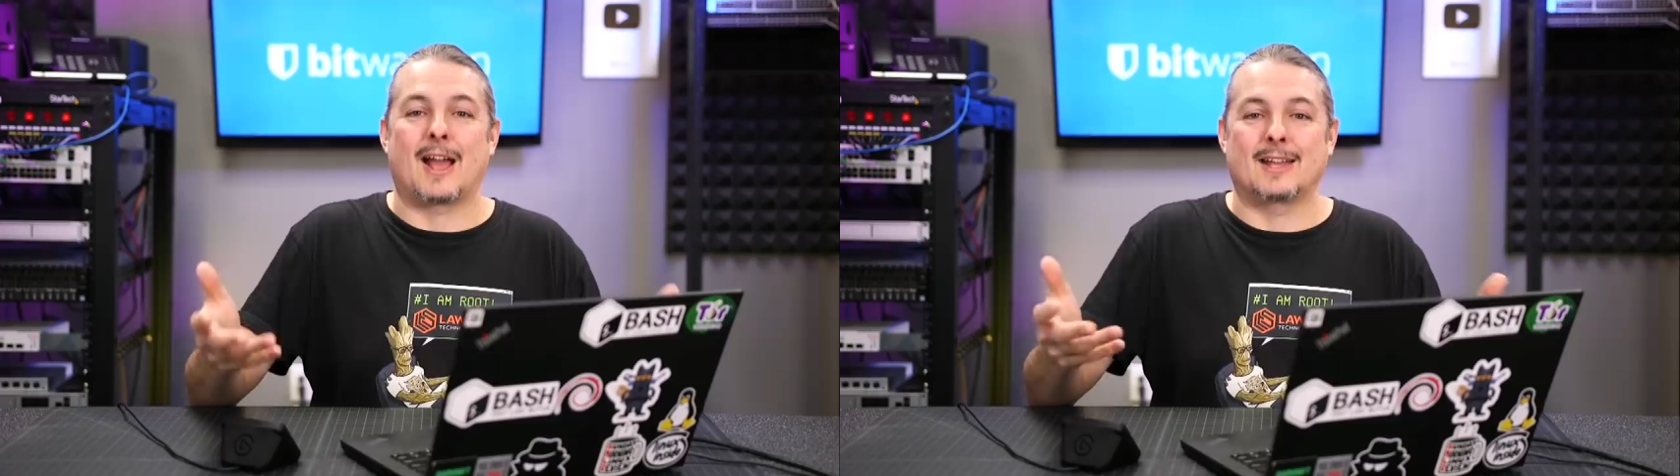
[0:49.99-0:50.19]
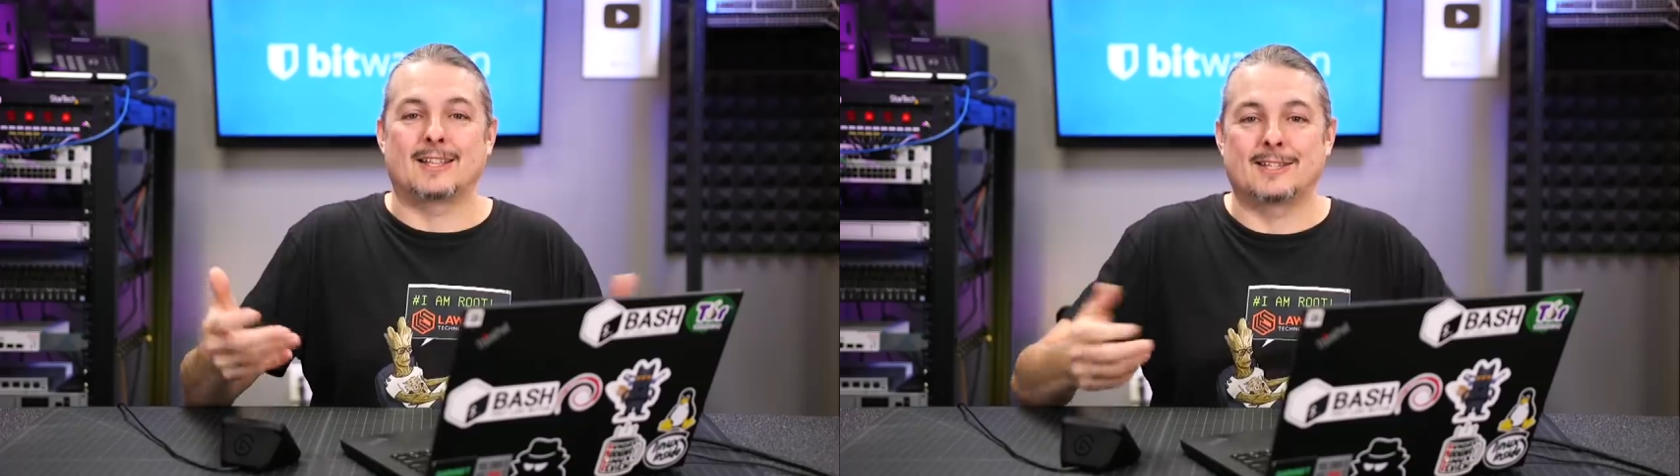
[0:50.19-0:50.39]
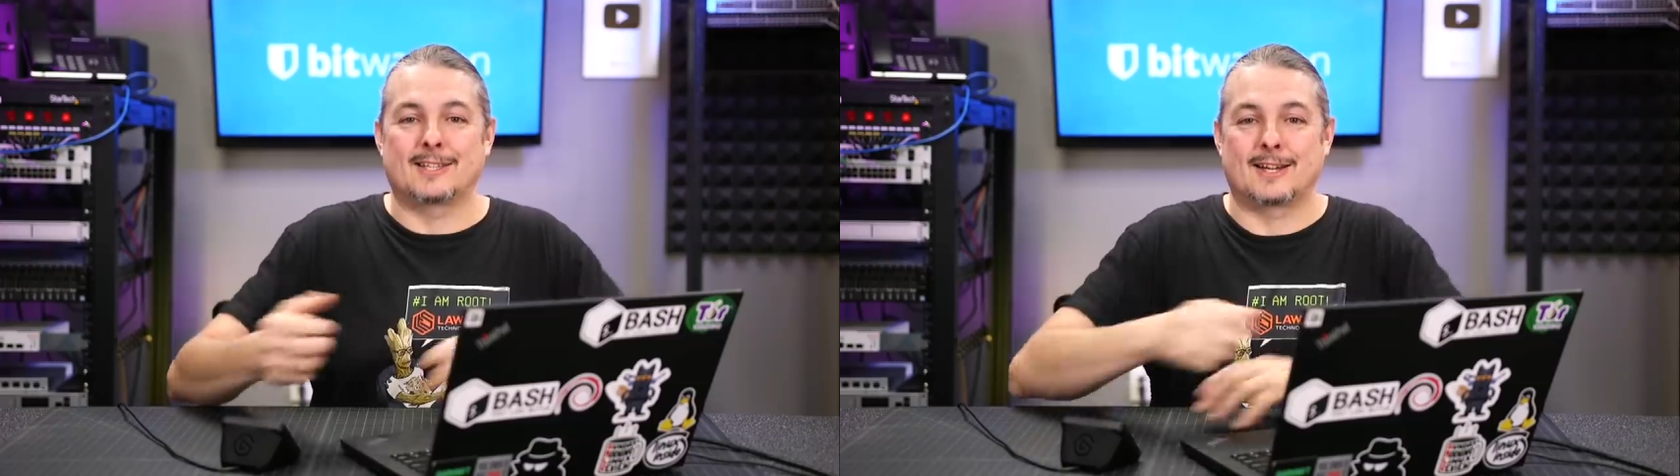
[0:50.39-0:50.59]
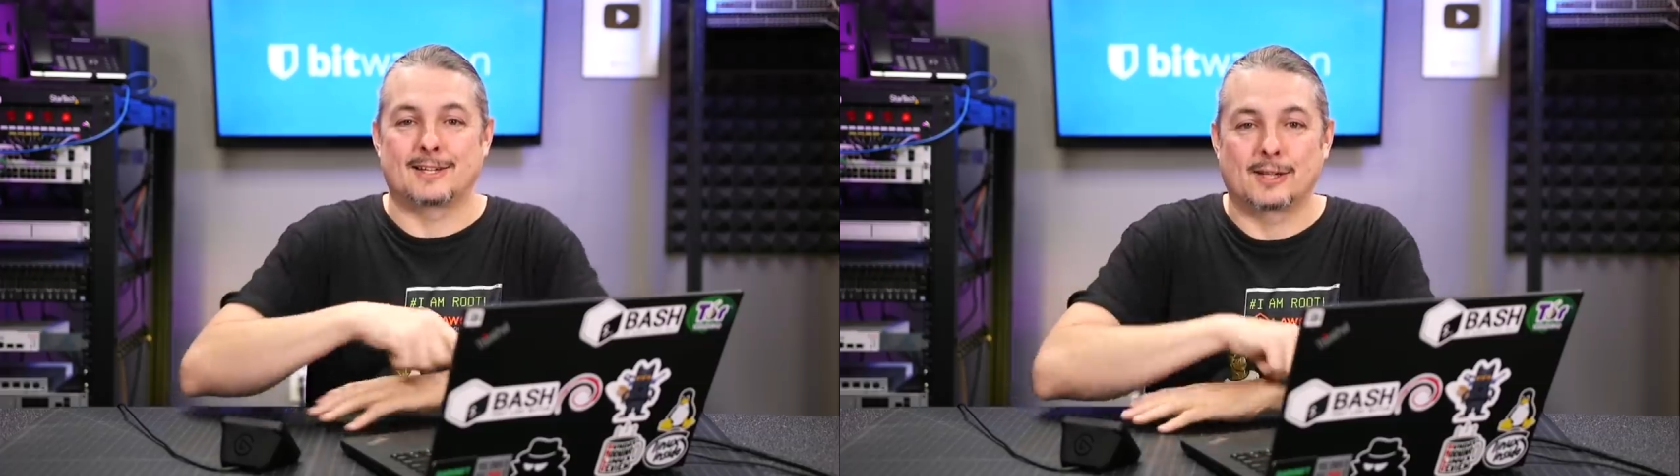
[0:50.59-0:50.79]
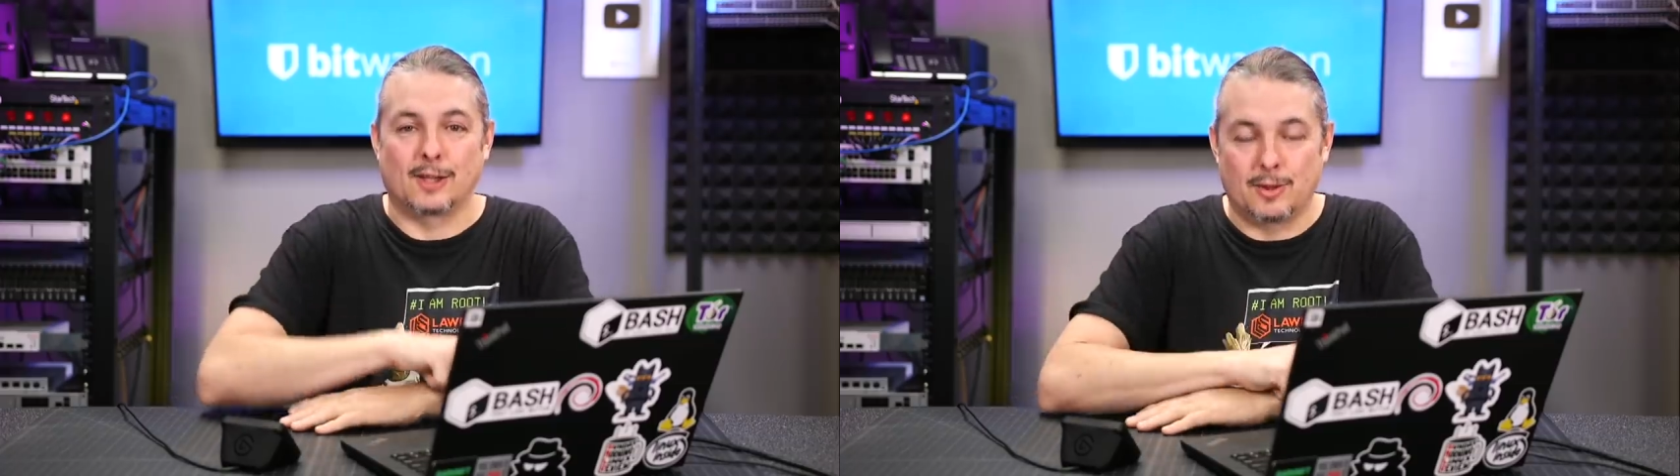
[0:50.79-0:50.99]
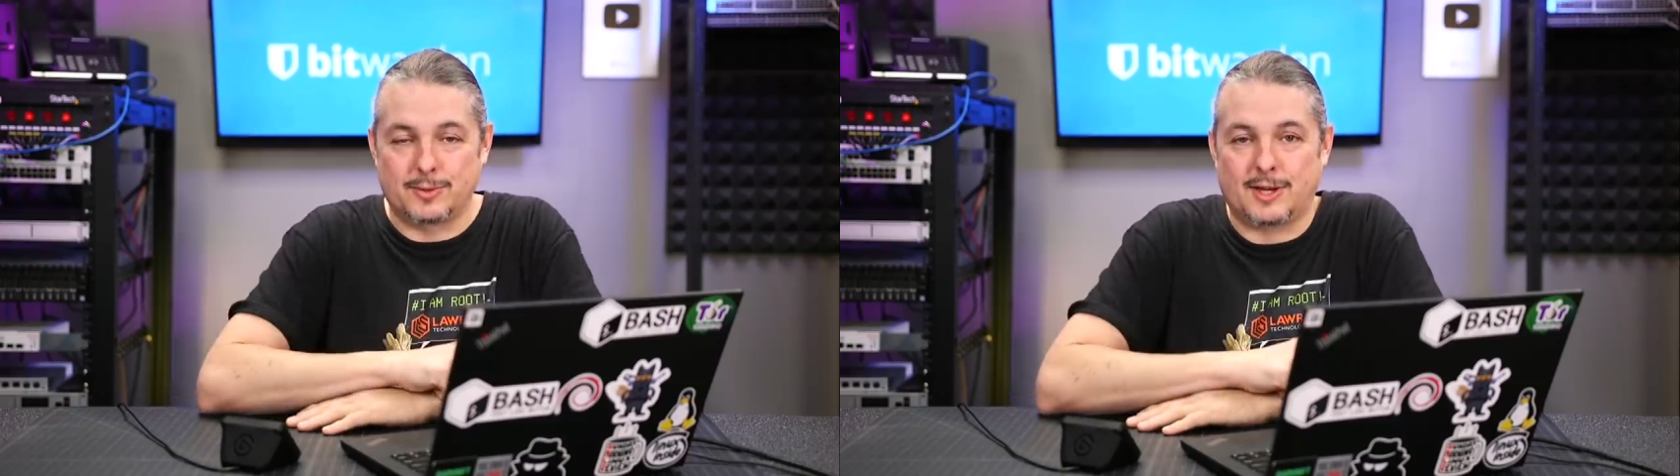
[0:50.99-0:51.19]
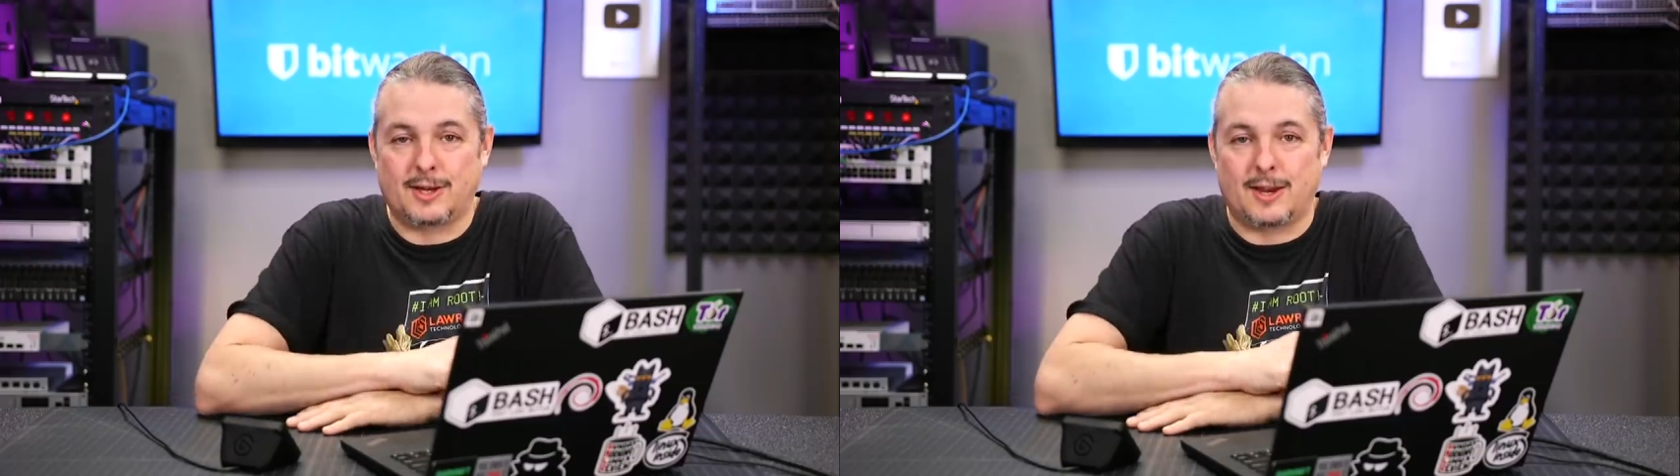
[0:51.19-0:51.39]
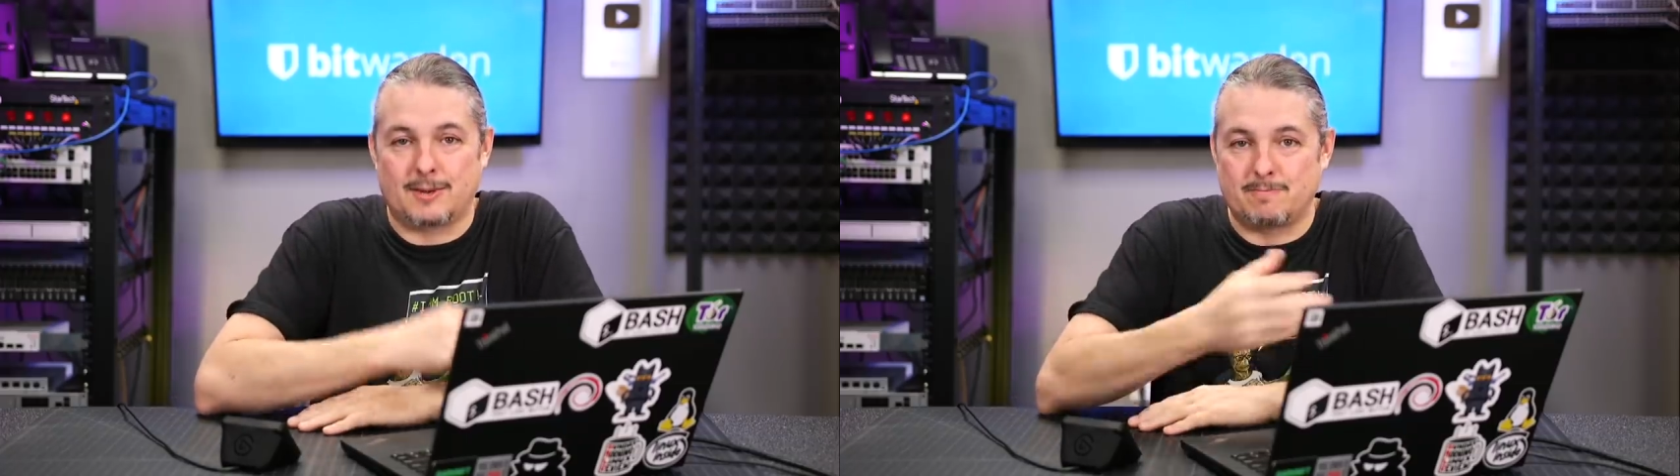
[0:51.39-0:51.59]
I, at least I disclosed it
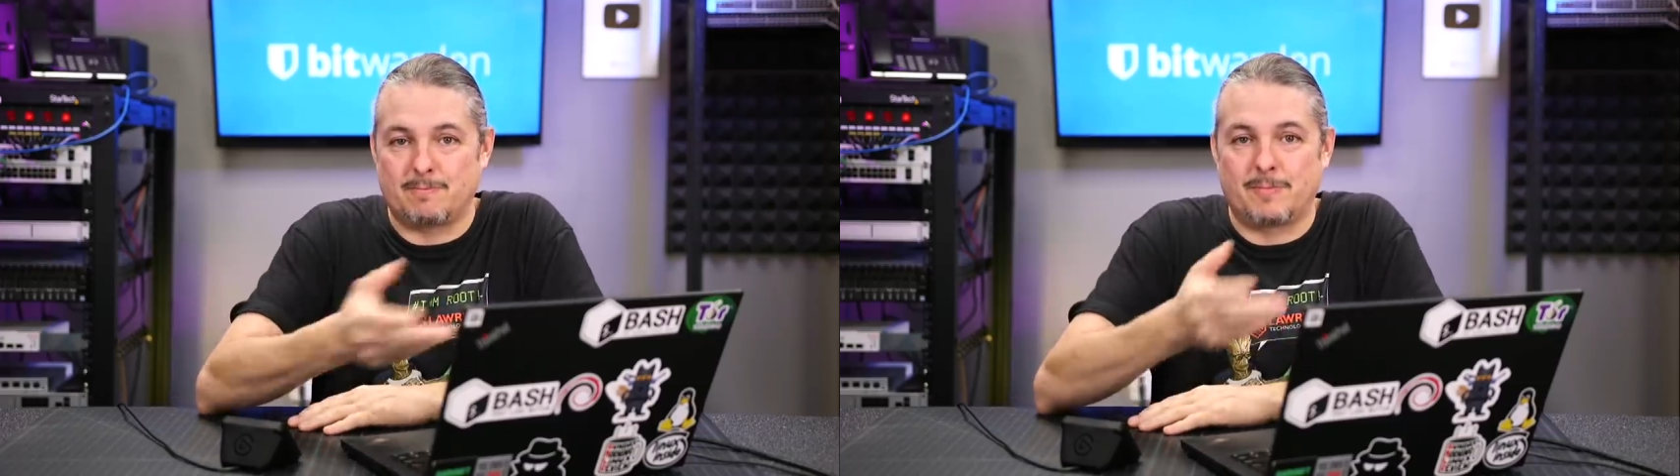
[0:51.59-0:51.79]
and